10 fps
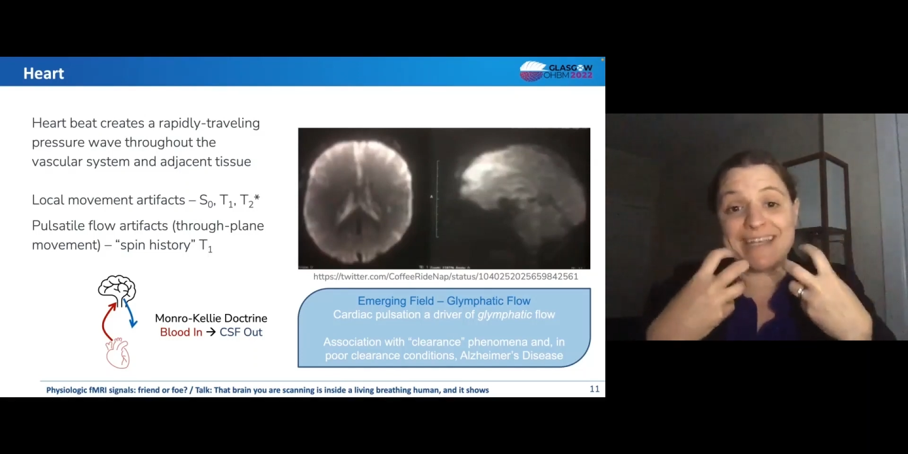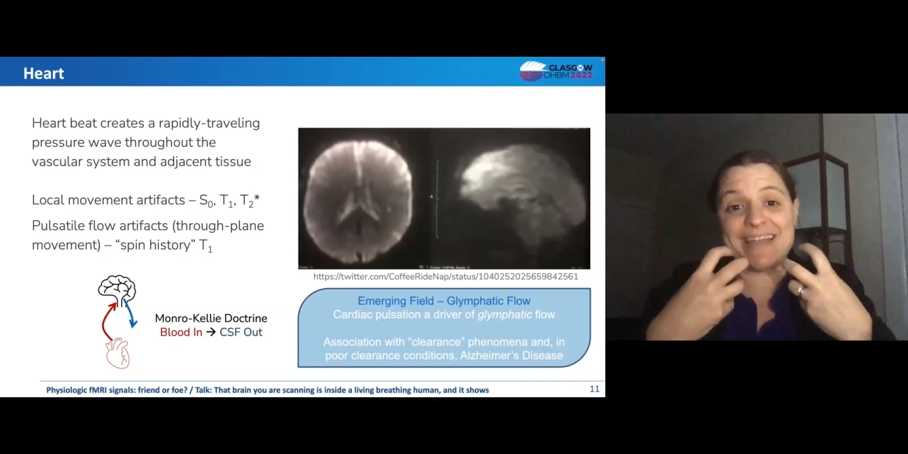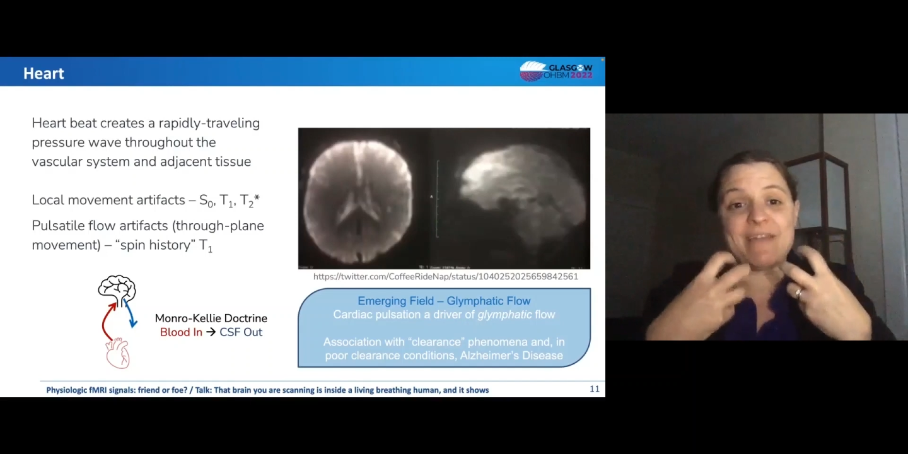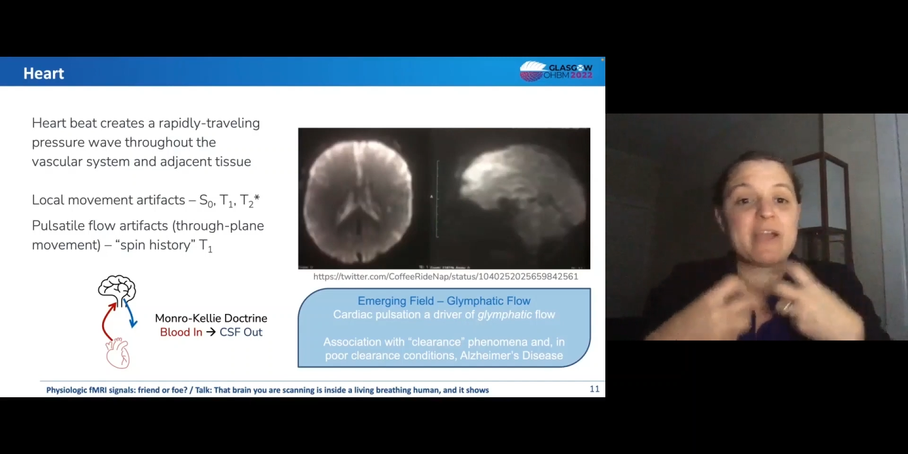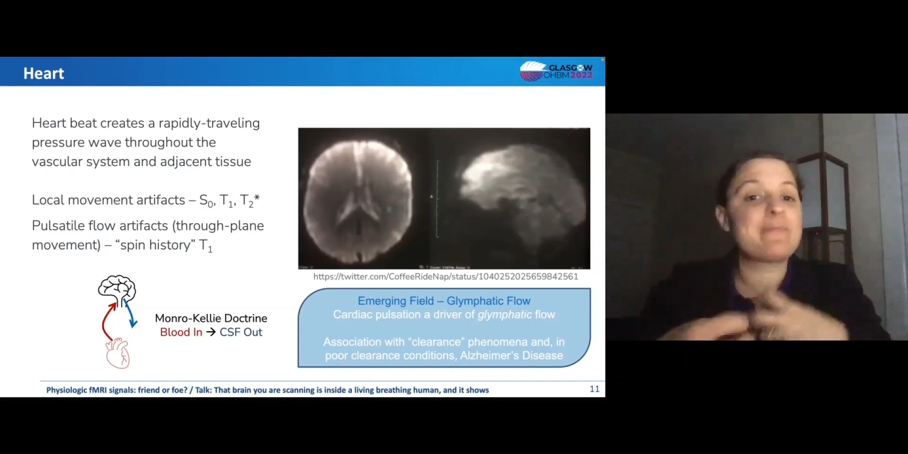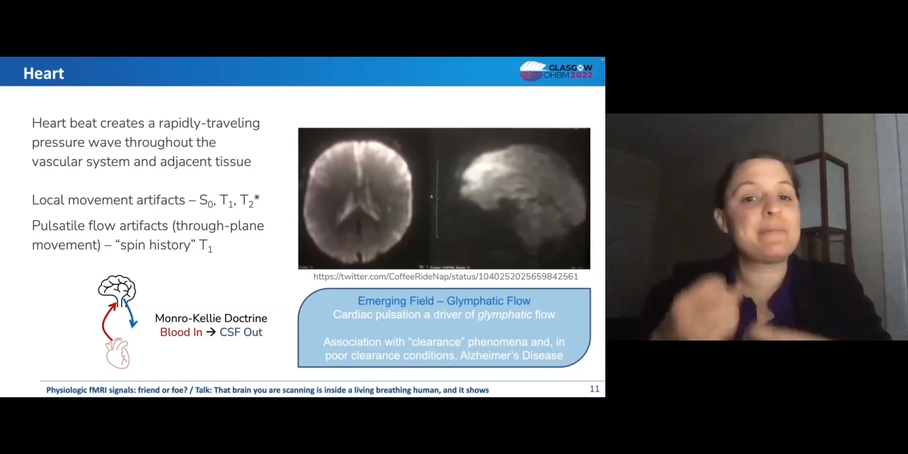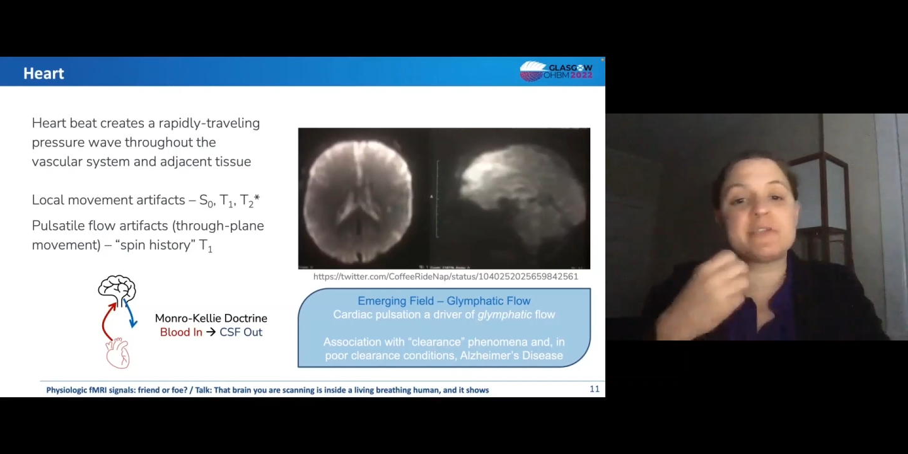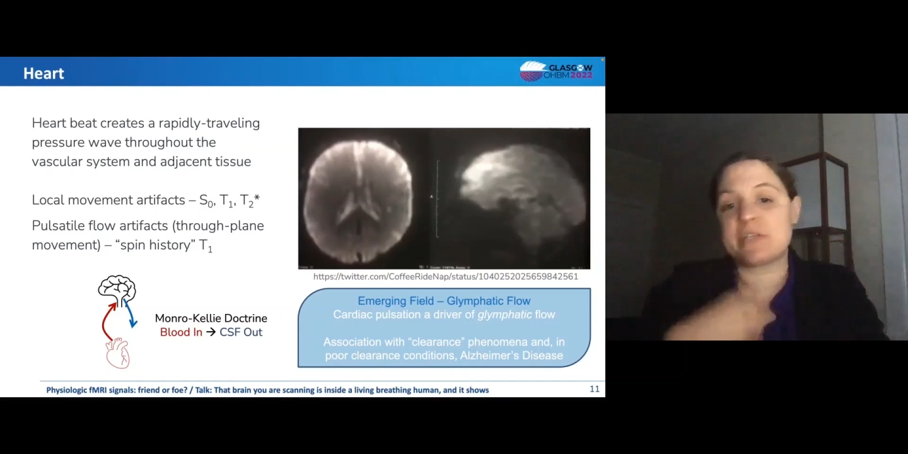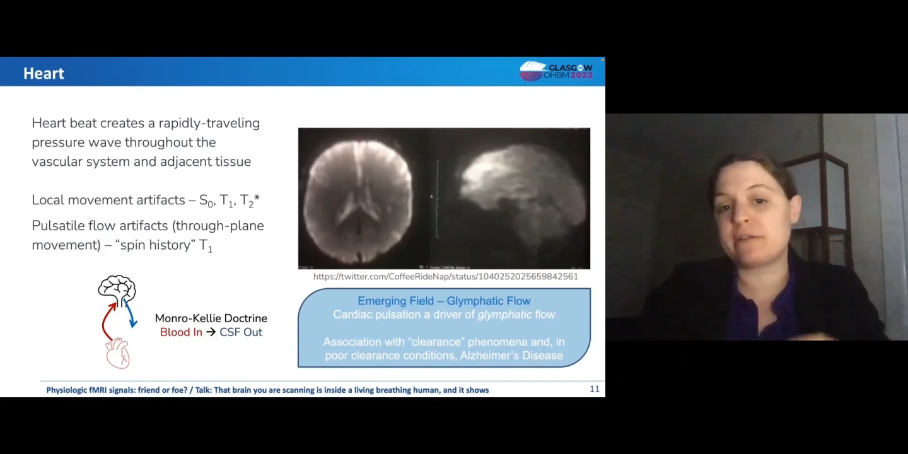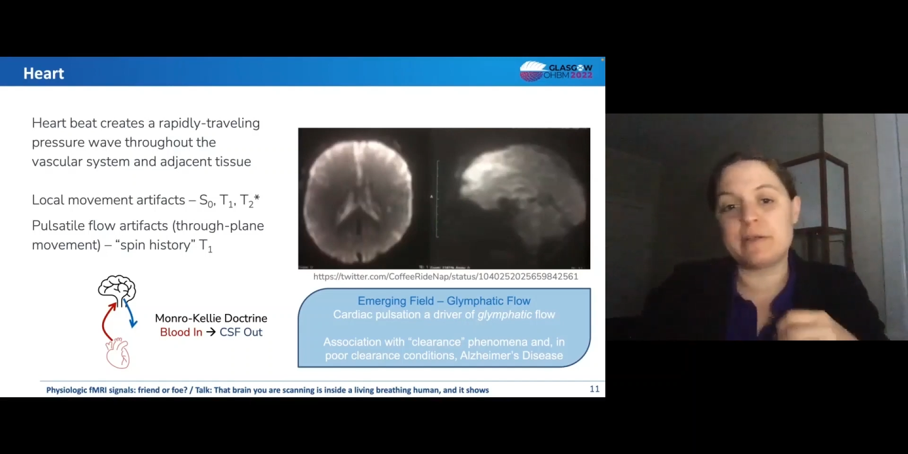And that could be
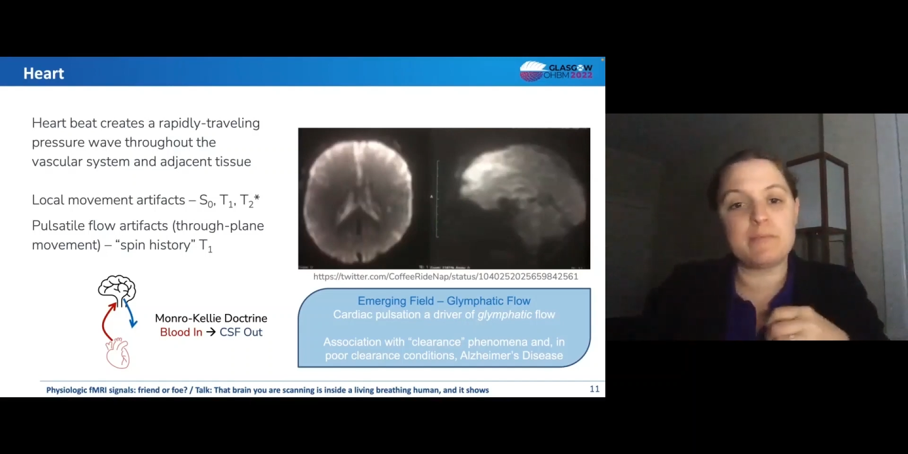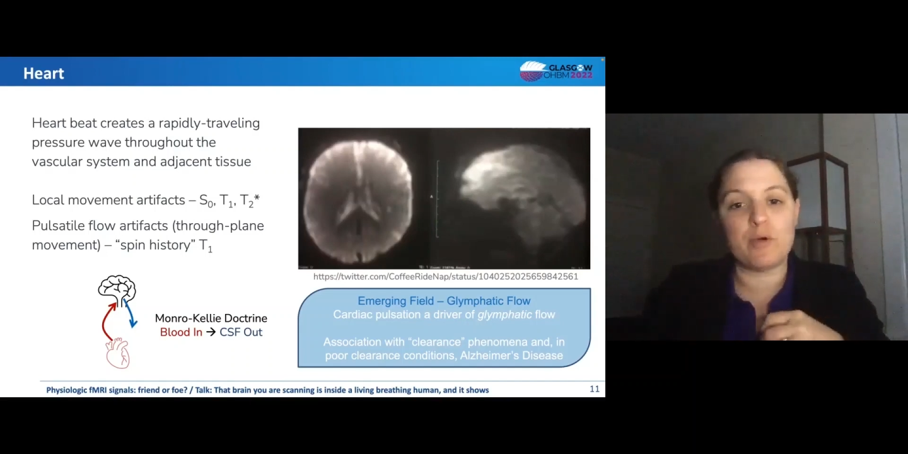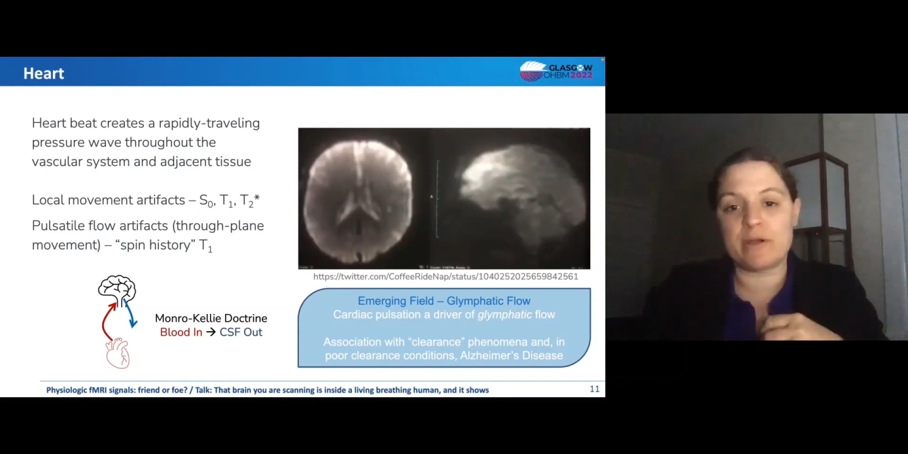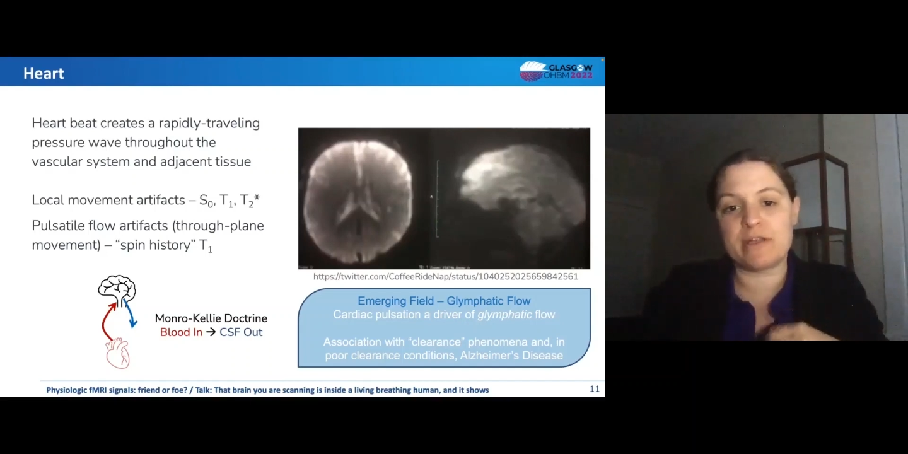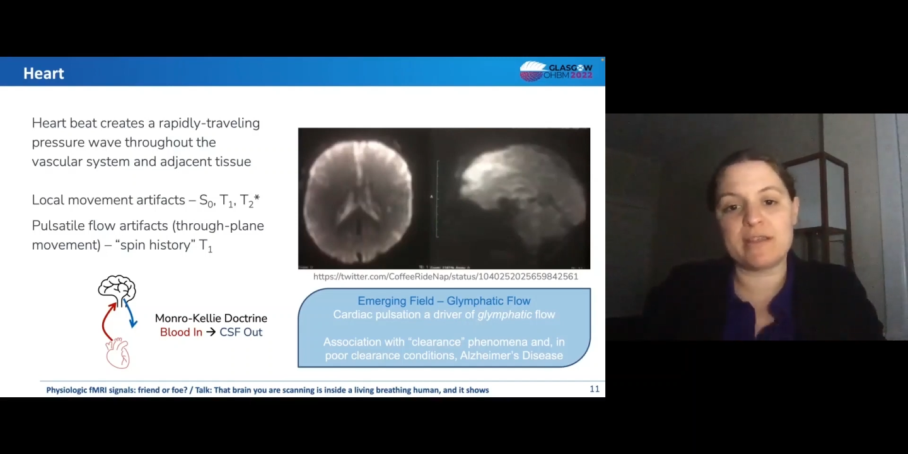particularly important in